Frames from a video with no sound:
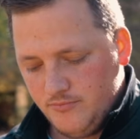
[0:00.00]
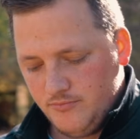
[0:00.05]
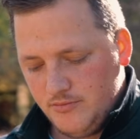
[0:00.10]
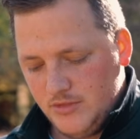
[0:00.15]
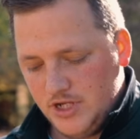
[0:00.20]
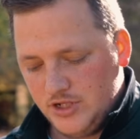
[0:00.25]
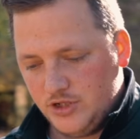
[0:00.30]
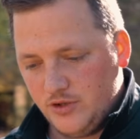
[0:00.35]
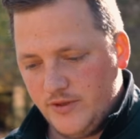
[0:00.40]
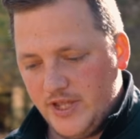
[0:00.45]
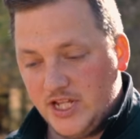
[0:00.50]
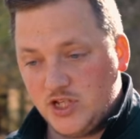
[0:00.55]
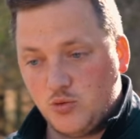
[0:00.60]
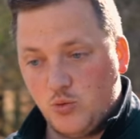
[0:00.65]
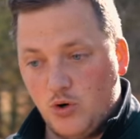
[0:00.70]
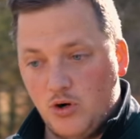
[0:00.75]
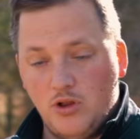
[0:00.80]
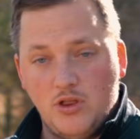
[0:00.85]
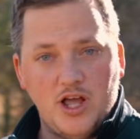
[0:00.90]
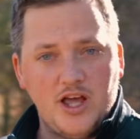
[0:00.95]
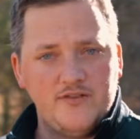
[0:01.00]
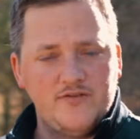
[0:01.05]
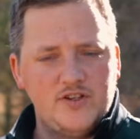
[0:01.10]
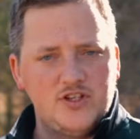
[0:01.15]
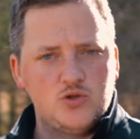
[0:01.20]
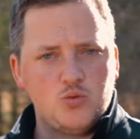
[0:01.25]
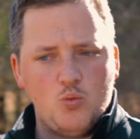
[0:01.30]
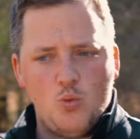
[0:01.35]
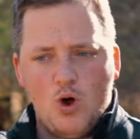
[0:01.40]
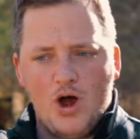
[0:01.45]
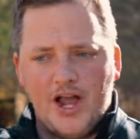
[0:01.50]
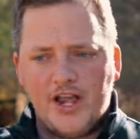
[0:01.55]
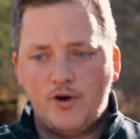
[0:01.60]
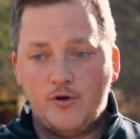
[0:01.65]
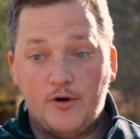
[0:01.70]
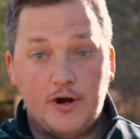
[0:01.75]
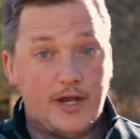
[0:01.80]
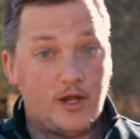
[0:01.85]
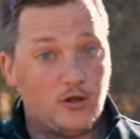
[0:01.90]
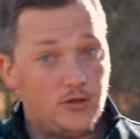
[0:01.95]
And so that's where a lot of his wide
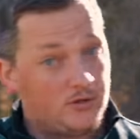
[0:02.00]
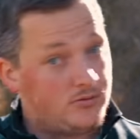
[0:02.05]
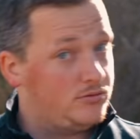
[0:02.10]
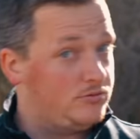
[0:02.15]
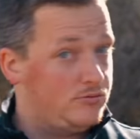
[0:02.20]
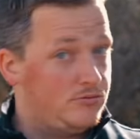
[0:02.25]
rail